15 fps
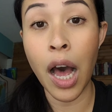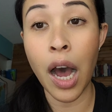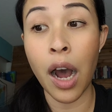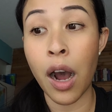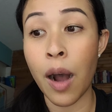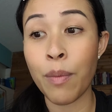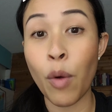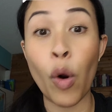
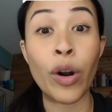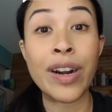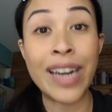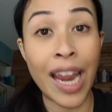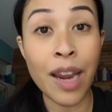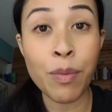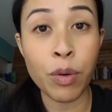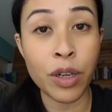um, or
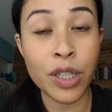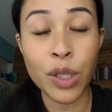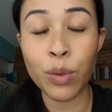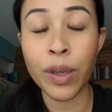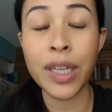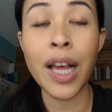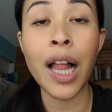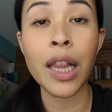neighbors
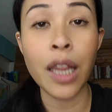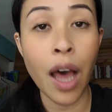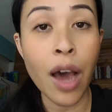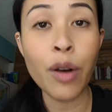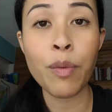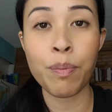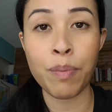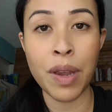with a
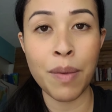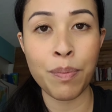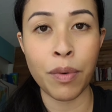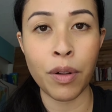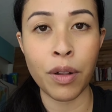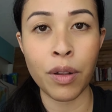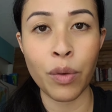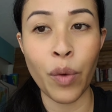lot of people.